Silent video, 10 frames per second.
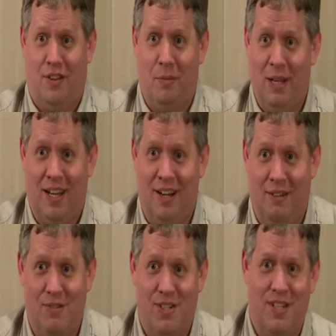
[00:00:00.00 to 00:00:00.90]
I mean,
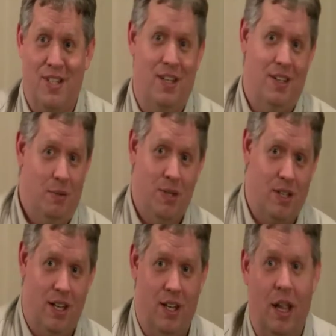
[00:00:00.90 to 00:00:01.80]
ever since it, it
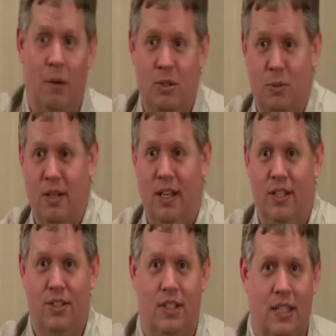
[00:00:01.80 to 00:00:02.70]
was it was
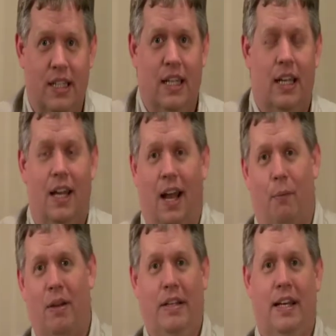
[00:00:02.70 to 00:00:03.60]
released, I
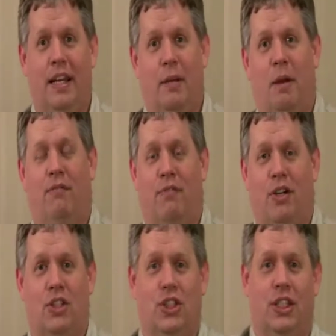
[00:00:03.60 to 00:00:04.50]
really didn't get my
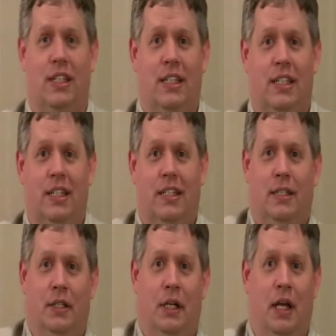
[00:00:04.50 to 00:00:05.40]
first
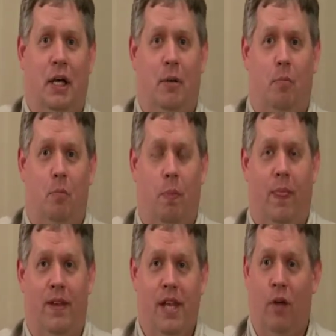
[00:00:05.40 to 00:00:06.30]
um,
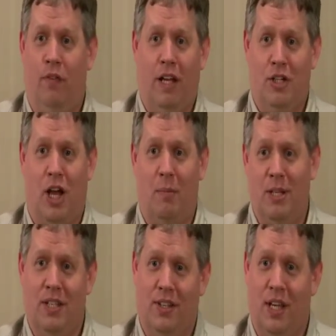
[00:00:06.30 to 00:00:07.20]
Delphi job
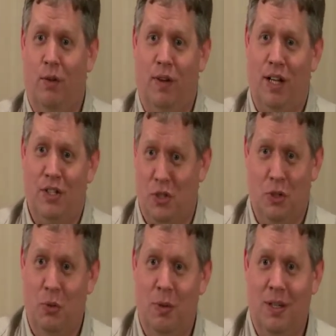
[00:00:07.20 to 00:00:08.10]
until Delphi
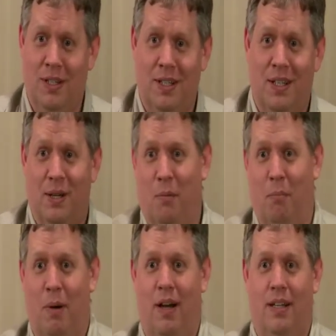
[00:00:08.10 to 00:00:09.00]
2,
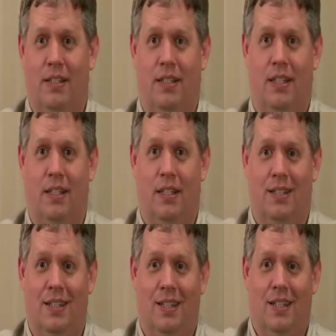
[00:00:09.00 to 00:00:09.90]
but uh,
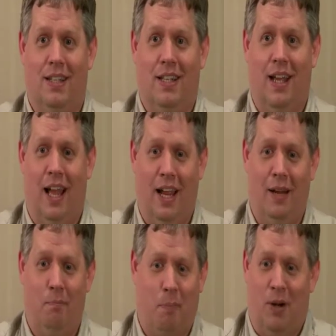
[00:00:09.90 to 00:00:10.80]

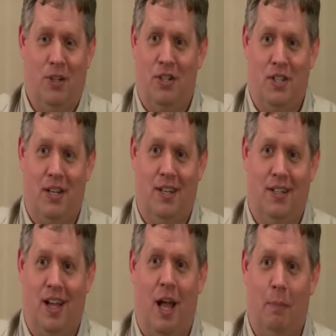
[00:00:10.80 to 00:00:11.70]
I purchased
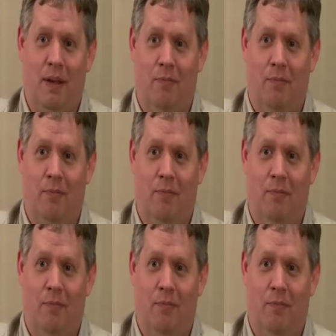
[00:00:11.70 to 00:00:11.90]
a copy